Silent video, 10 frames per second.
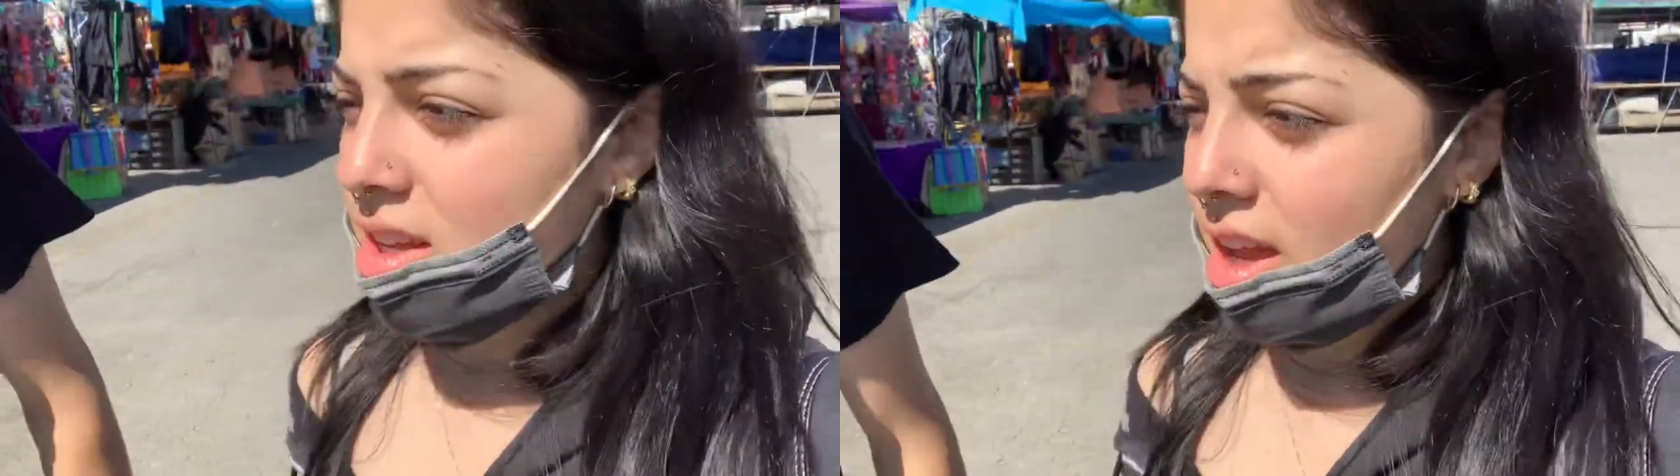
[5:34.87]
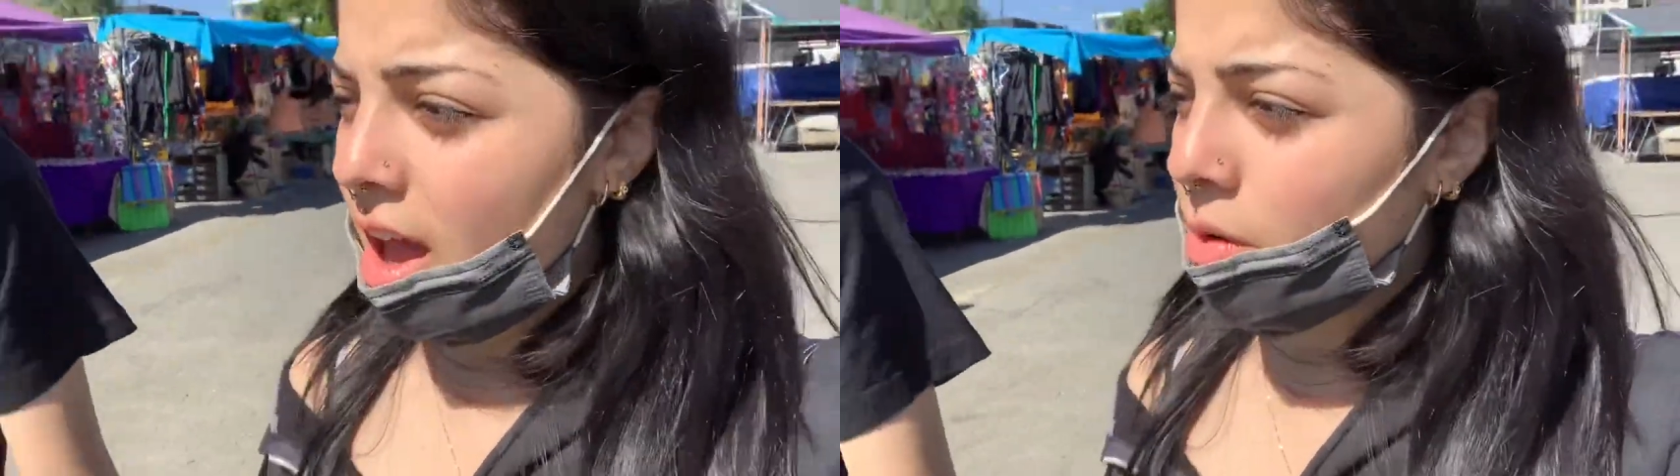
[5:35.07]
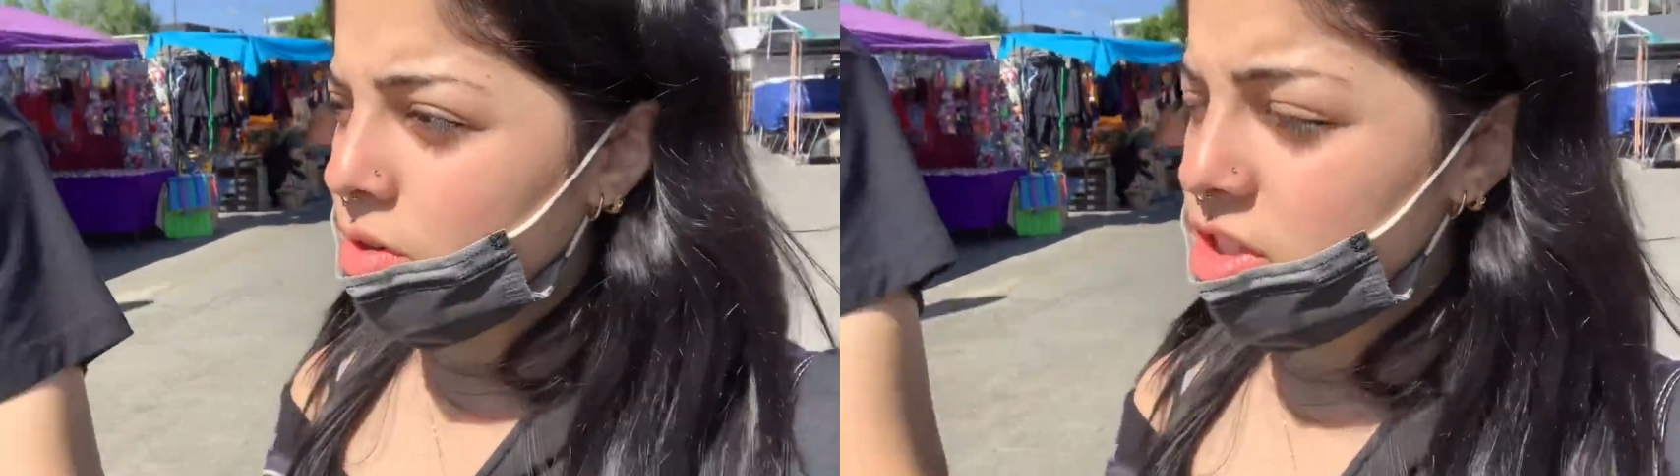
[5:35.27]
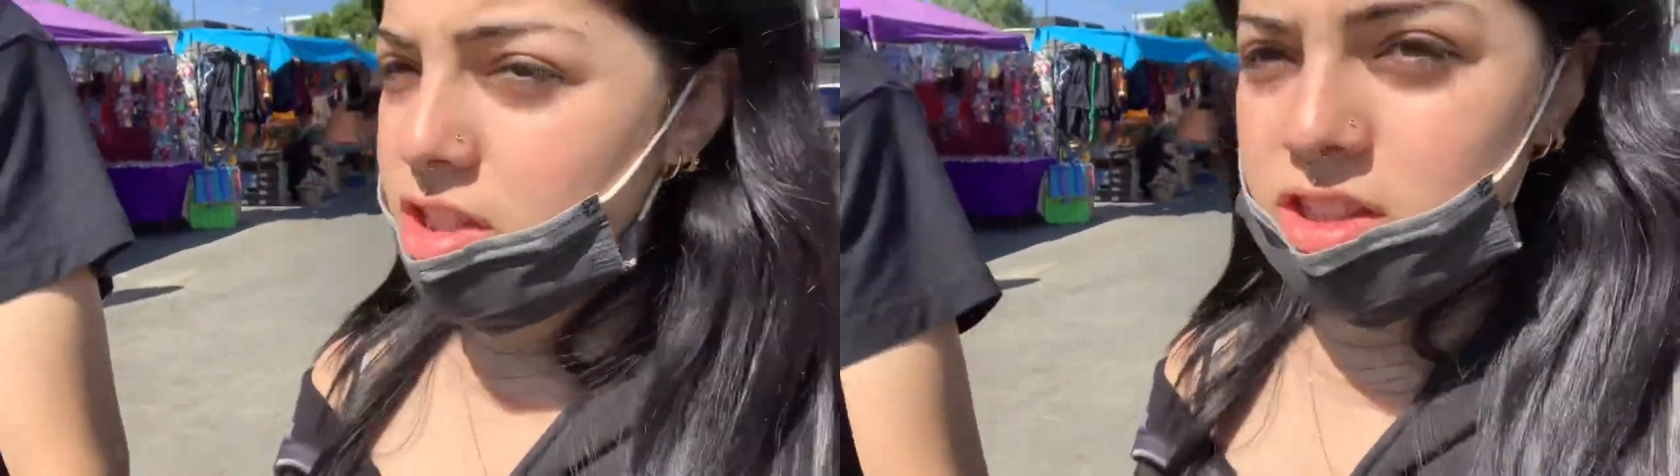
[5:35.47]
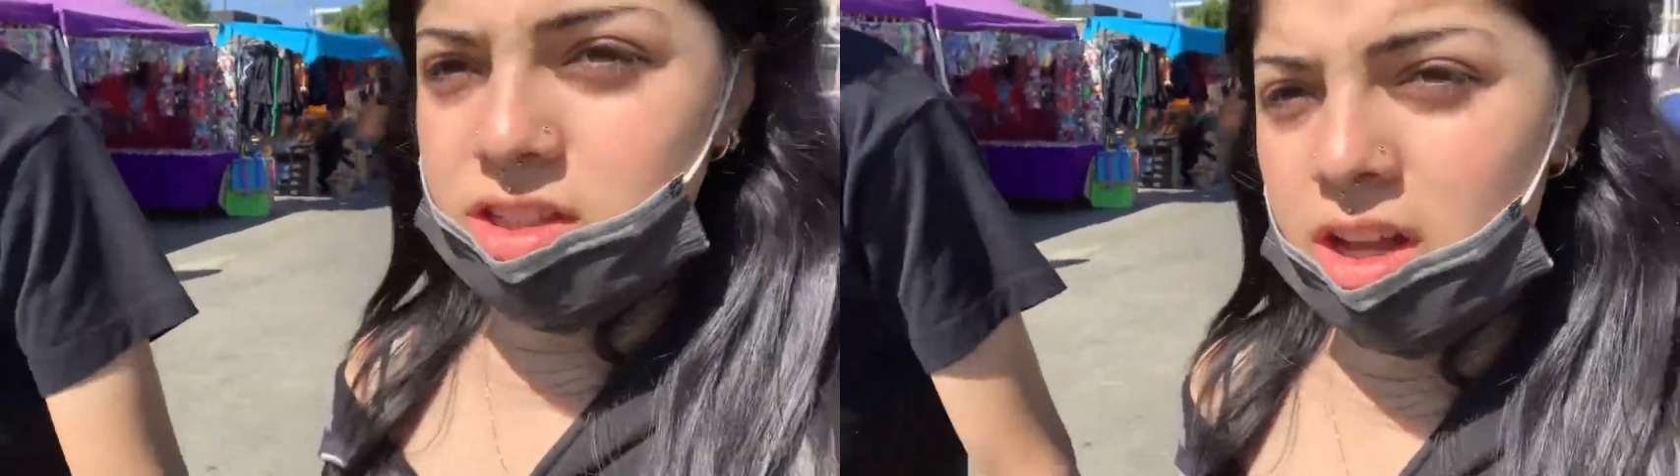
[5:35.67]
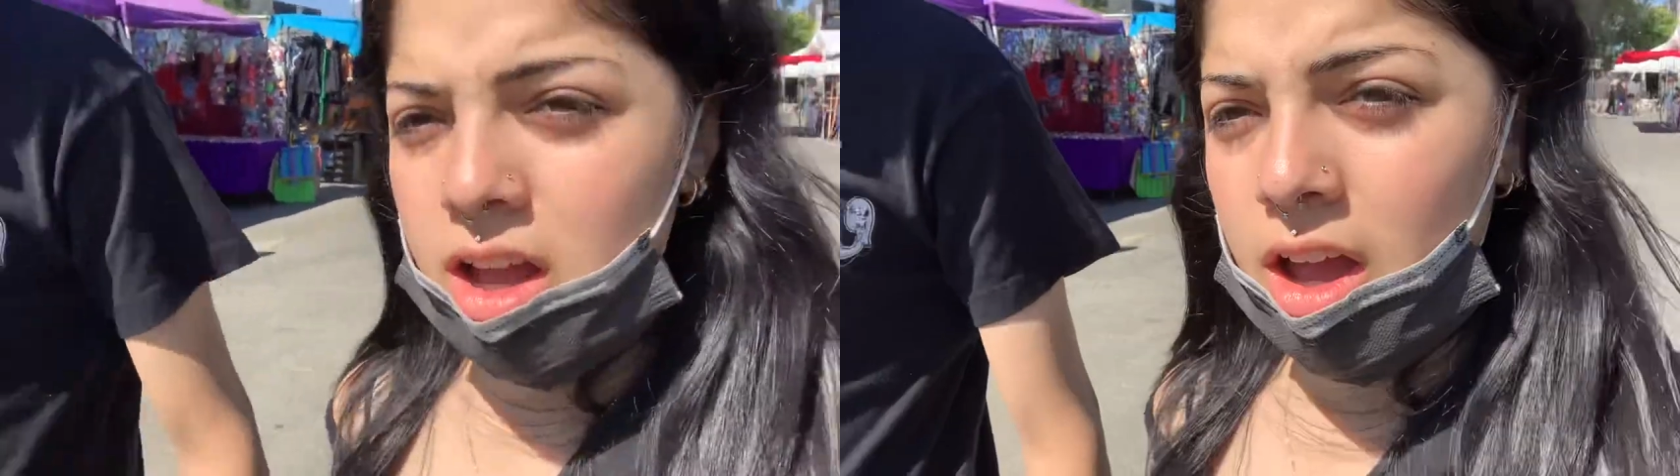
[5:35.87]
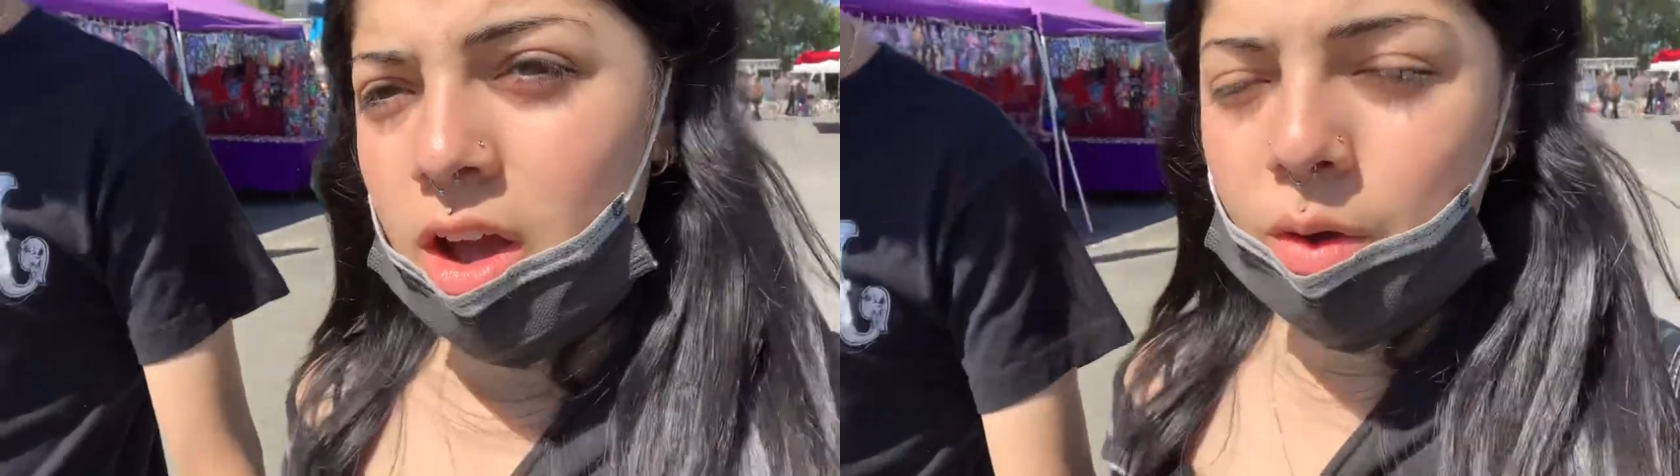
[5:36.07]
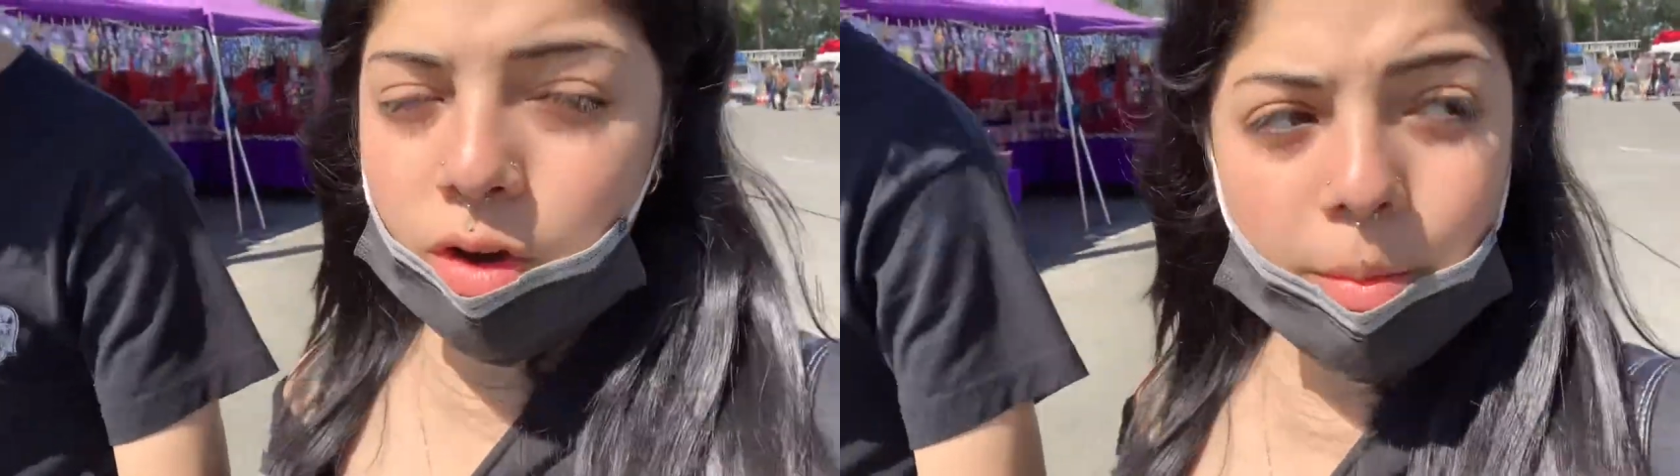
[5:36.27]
yeah, we're just we're